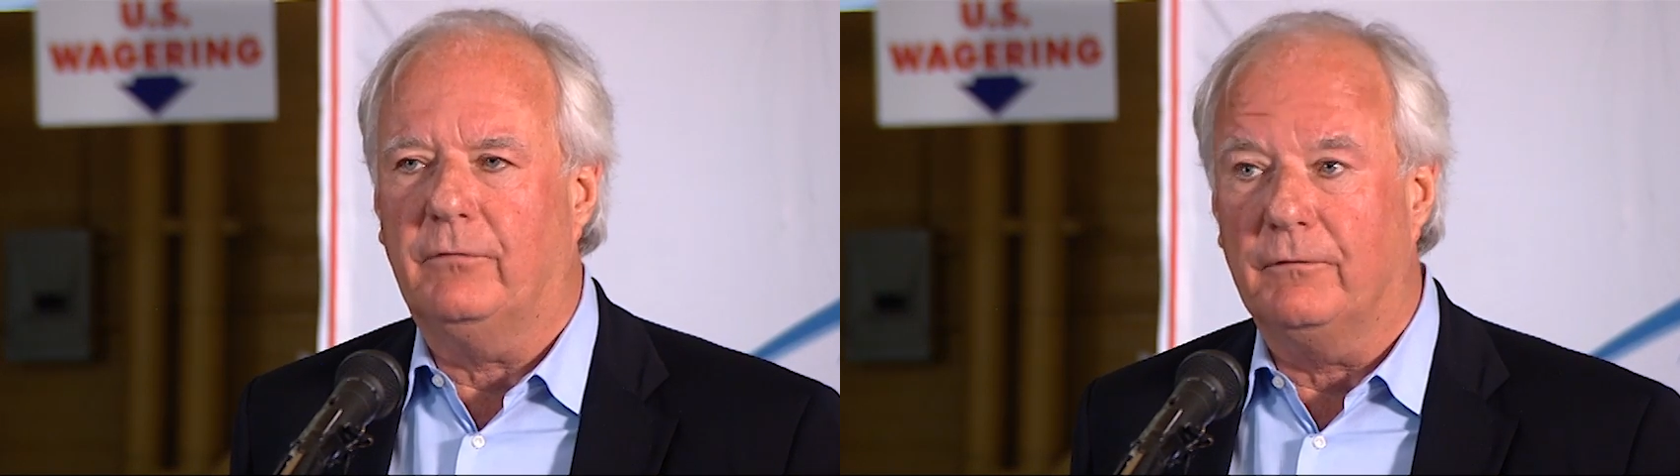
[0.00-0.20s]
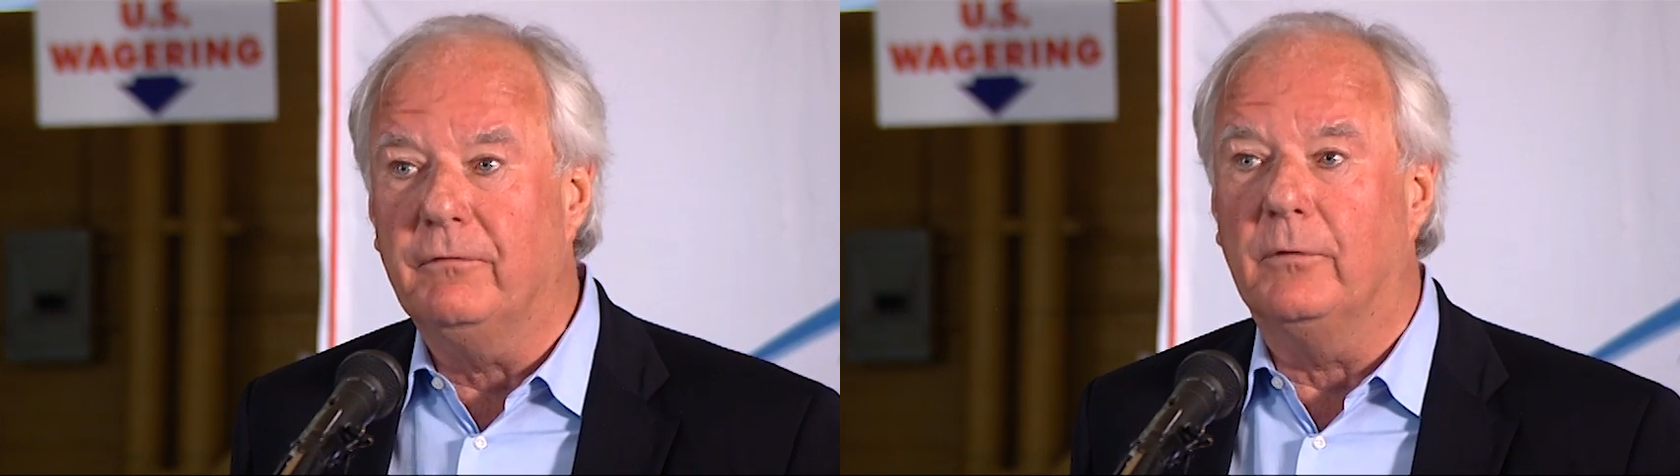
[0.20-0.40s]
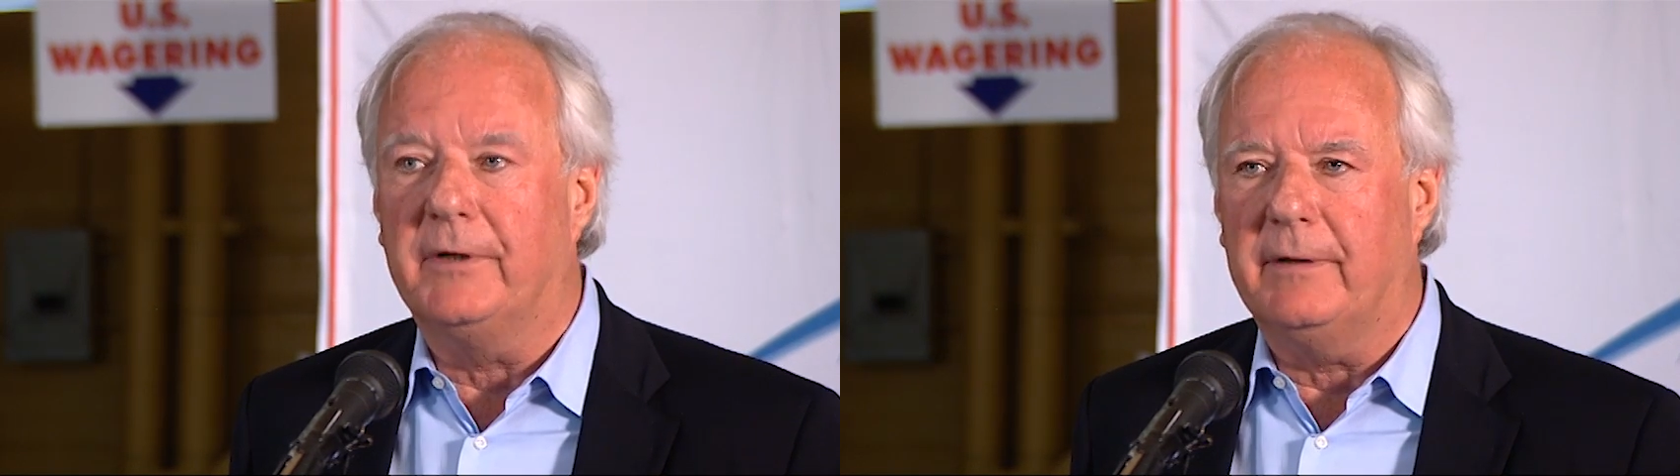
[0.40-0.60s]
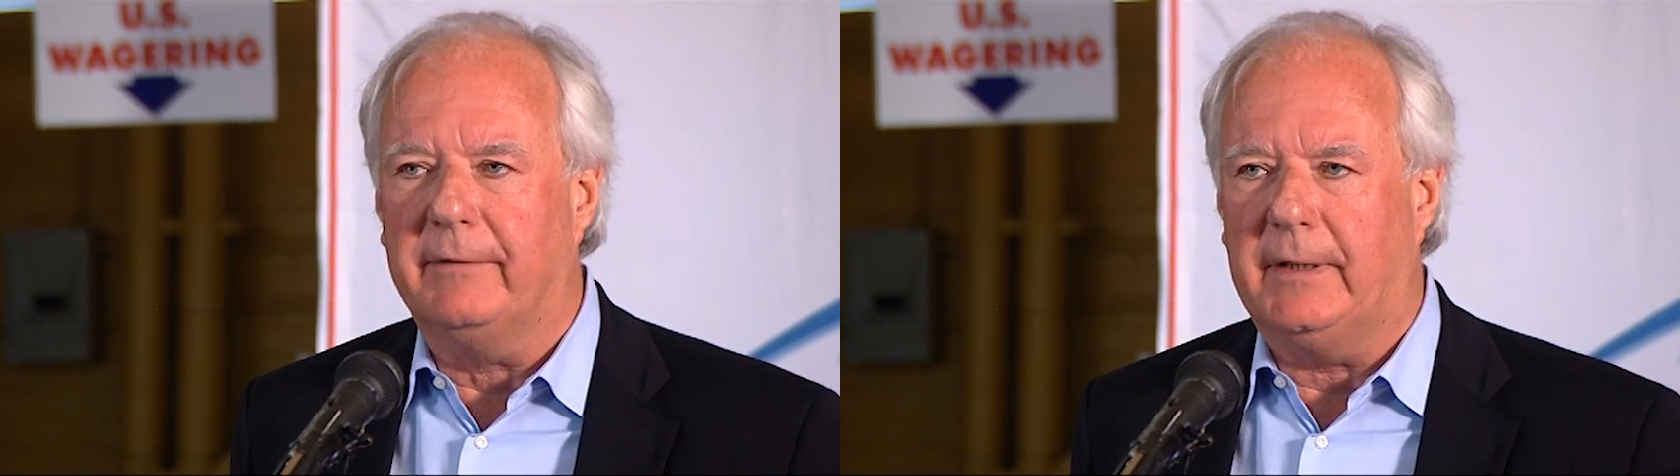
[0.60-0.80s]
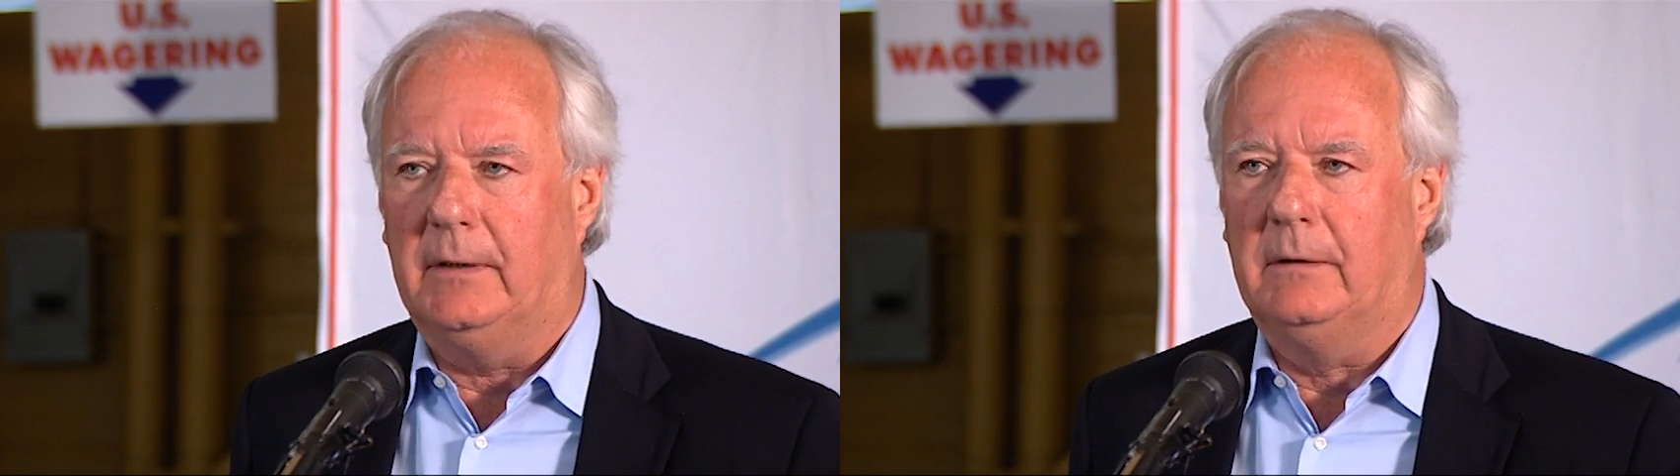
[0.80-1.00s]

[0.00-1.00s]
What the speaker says: for Fort Erie.